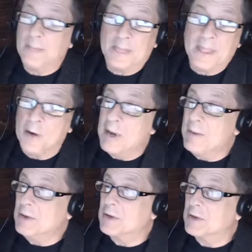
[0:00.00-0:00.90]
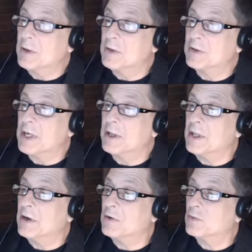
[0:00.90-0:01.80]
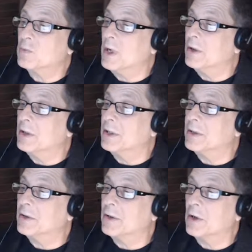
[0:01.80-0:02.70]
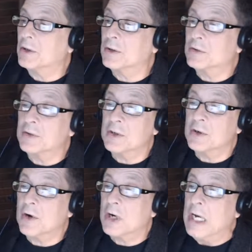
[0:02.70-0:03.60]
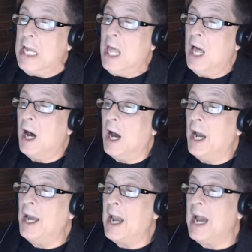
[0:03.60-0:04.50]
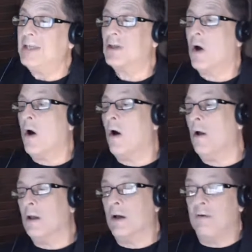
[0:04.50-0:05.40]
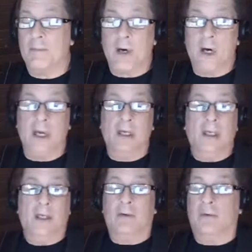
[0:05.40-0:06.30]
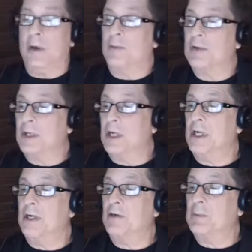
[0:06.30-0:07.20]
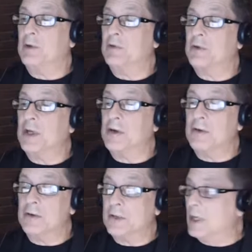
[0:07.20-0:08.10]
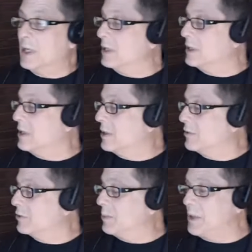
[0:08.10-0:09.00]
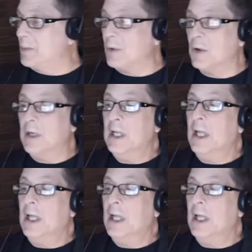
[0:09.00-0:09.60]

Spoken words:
There may be some others down there as well that are close to your heart. I ask all of my representatives, both senators and Congress people,